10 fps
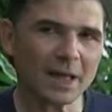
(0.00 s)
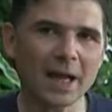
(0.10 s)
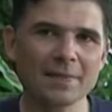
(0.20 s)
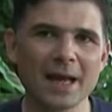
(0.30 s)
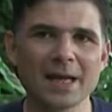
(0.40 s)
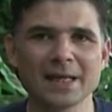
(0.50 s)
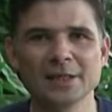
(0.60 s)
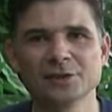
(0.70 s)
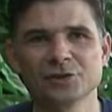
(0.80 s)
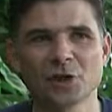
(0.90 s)
and that
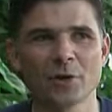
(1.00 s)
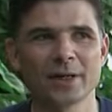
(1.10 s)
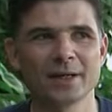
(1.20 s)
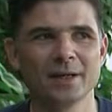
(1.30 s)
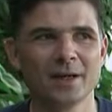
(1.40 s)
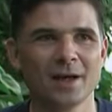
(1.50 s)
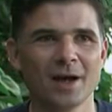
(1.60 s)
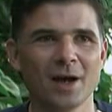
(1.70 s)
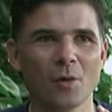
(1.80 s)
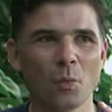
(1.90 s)
is showing
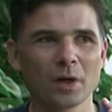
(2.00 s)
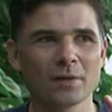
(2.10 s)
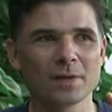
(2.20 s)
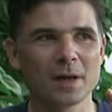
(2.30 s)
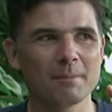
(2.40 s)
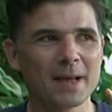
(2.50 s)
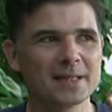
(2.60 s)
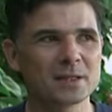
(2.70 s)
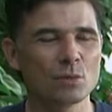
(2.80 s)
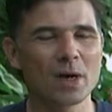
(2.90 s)
one of the
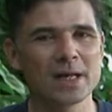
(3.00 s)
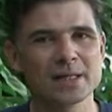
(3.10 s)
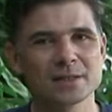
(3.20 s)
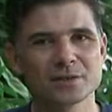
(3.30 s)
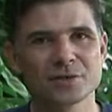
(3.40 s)
amazing ways